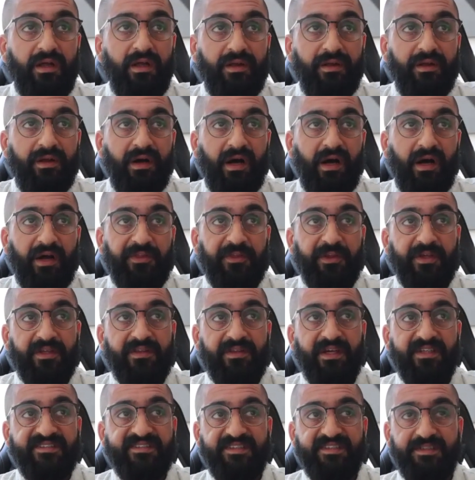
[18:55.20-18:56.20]
I think
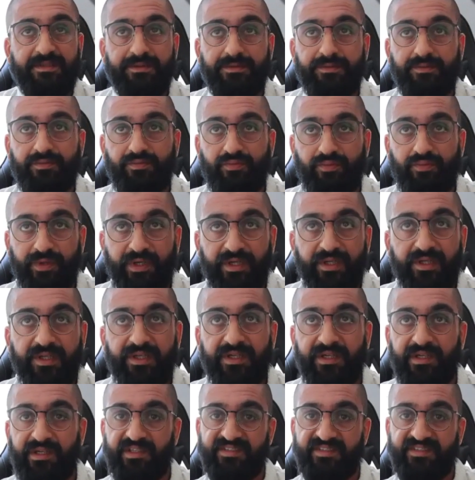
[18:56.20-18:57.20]
that's a really
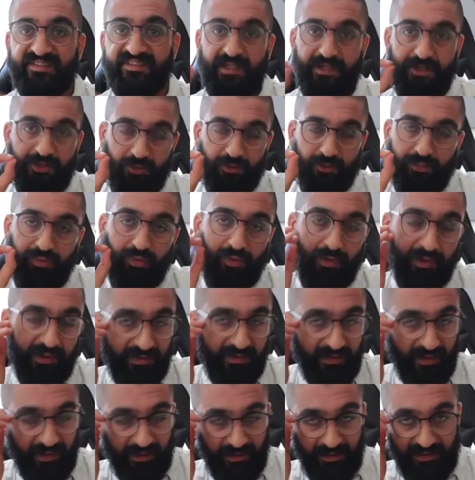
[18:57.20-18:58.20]
essential point that
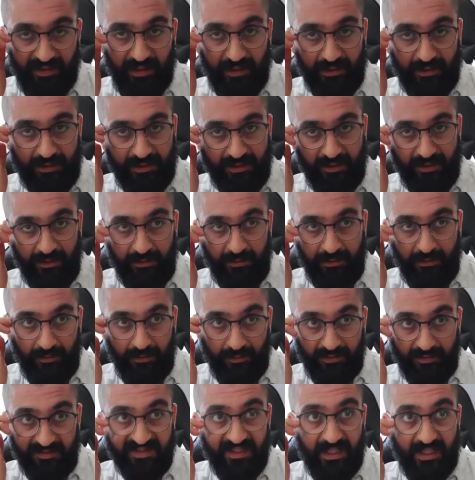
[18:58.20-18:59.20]
you touched on, Rose,
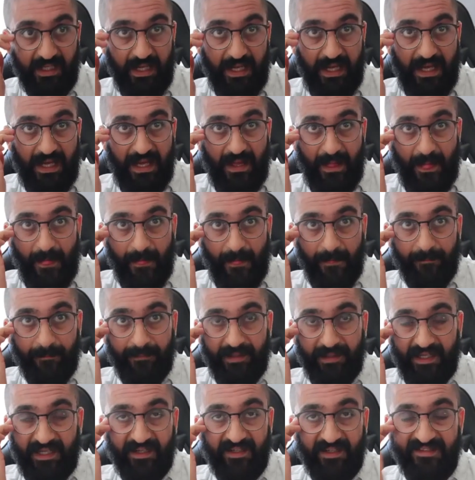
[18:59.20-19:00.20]

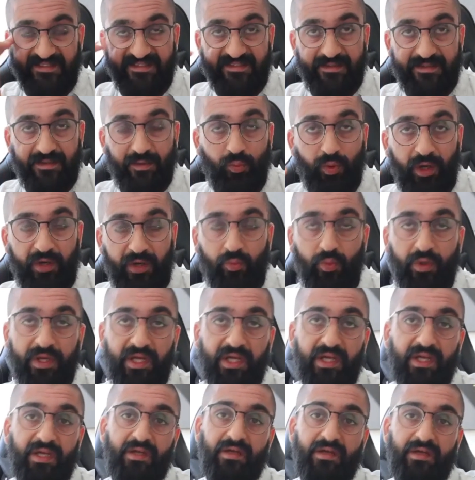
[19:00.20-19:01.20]
because when we